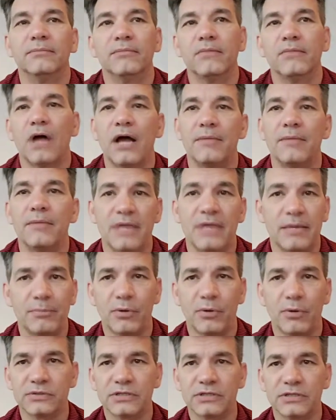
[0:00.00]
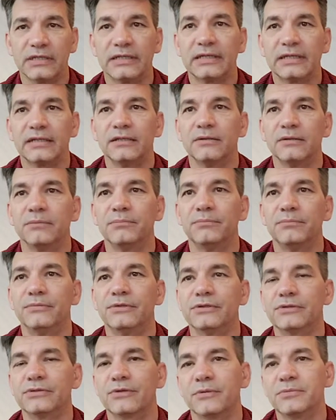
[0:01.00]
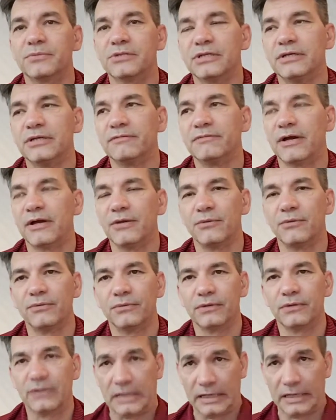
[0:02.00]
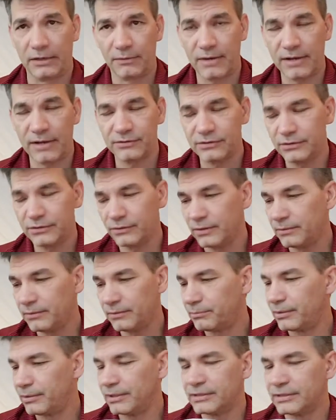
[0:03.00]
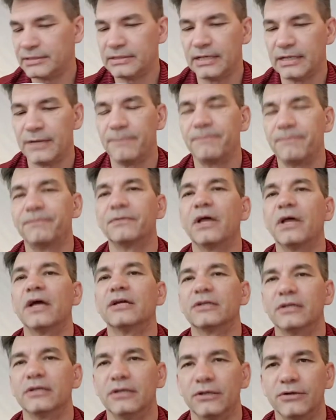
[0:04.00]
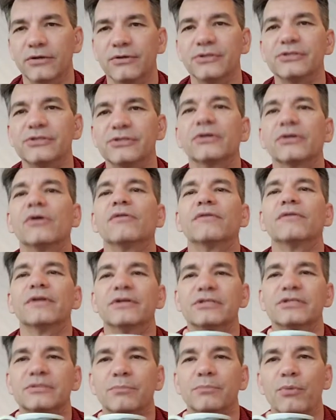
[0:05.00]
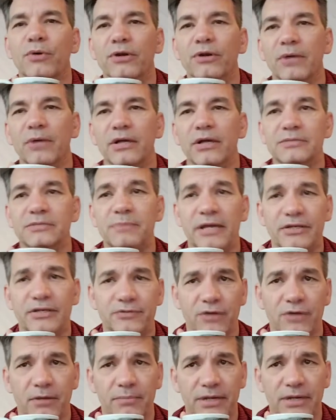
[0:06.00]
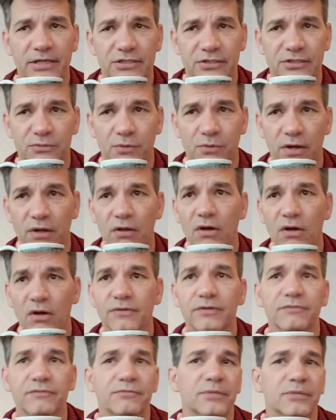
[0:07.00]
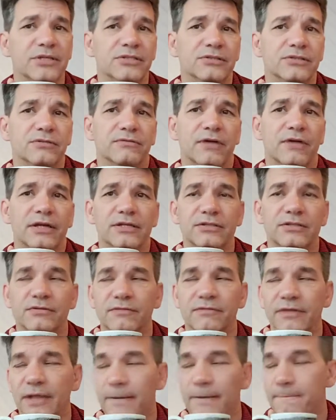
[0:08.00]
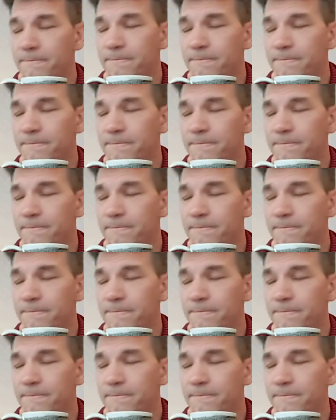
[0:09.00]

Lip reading: I may post a link in the description if I get around to it, but I encourage you to go over there and support him on his Patreon page as well. All the information you'll find is over there.